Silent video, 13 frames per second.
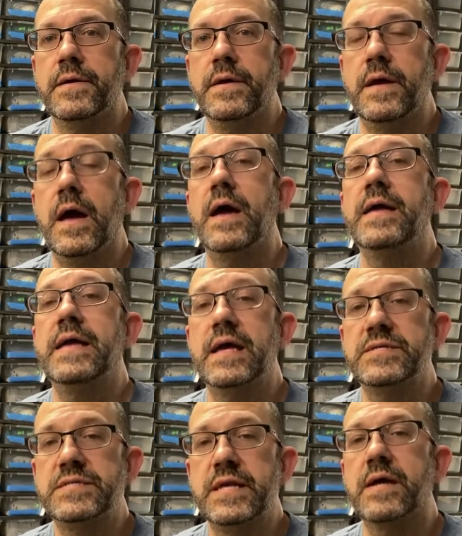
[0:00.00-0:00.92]

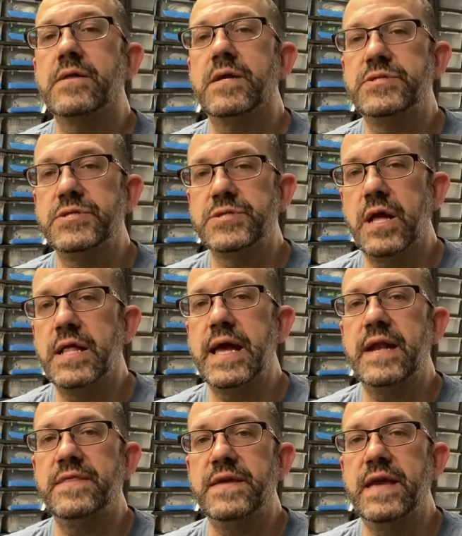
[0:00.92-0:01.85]
yes, that clutch is all
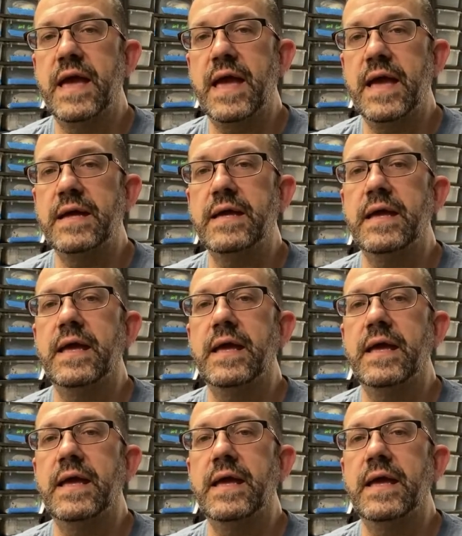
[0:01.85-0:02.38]
out of the egg,